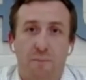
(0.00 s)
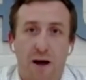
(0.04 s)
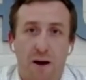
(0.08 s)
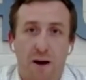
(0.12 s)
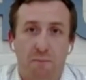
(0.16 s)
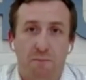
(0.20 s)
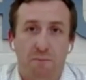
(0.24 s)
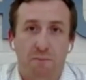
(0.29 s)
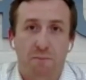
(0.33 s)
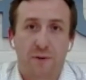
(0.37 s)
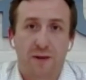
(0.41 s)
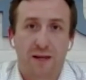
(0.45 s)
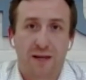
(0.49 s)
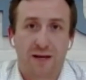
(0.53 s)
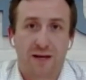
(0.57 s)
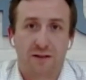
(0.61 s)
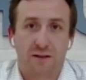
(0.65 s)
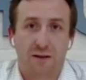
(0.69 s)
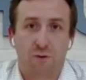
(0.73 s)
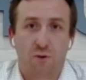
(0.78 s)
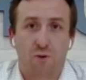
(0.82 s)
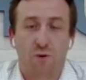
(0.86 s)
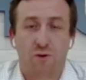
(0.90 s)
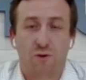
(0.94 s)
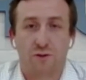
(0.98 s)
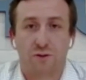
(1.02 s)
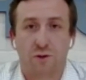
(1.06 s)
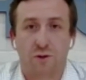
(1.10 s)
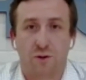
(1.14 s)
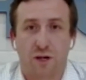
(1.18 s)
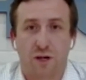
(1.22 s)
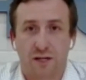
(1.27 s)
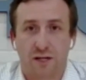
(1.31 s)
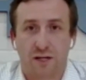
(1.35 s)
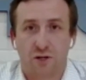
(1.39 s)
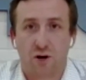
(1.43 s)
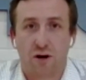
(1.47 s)
pump into the hole. So an
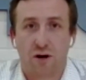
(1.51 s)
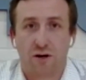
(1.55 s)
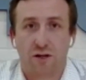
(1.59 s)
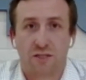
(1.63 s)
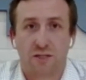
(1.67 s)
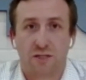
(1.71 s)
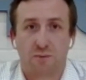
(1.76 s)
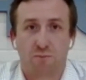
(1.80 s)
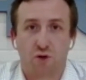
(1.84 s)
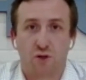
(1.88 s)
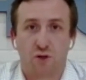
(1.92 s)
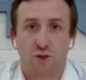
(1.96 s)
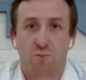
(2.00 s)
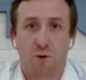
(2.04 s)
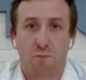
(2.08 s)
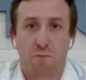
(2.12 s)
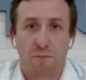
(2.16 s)
electronic submersible